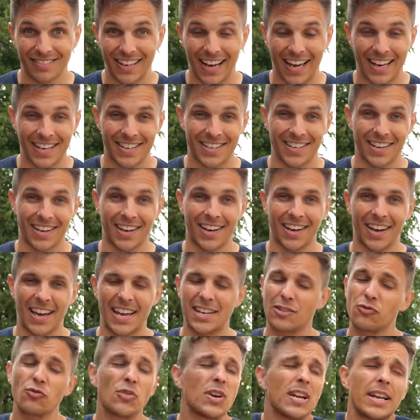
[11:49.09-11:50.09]
And
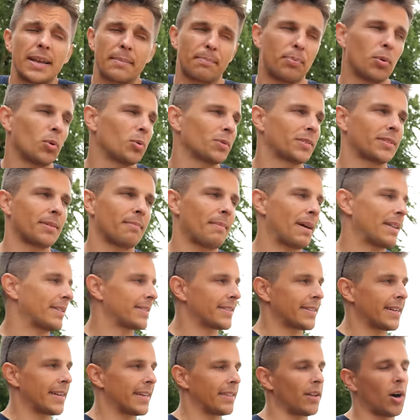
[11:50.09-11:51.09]
it's really important
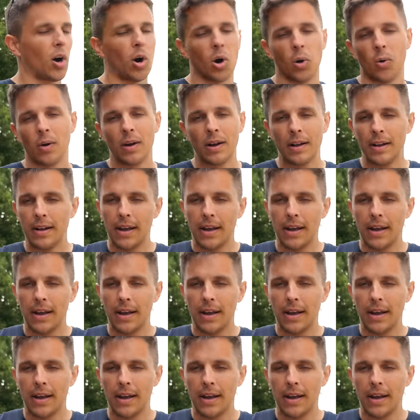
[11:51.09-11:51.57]
mentally, the whole